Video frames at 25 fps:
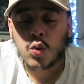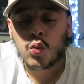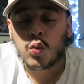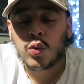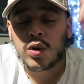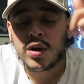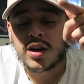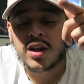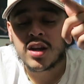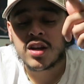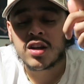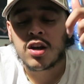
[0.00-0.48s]

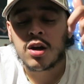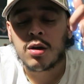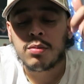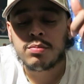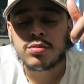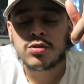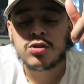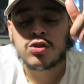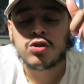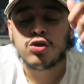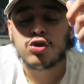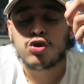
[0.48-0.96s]
when it
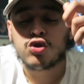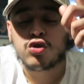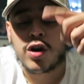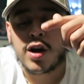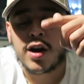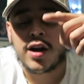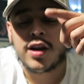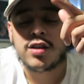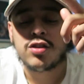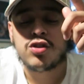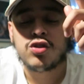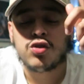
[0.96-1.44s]
comes to
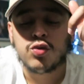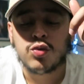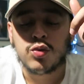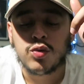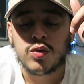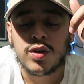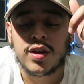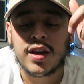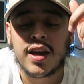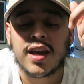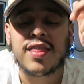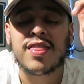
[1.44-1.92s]
trying
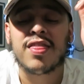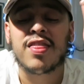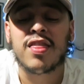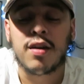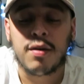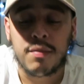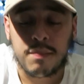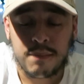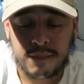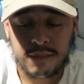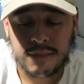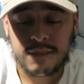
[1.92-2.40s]
to get
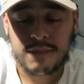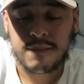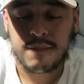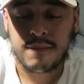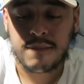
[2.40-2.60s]
them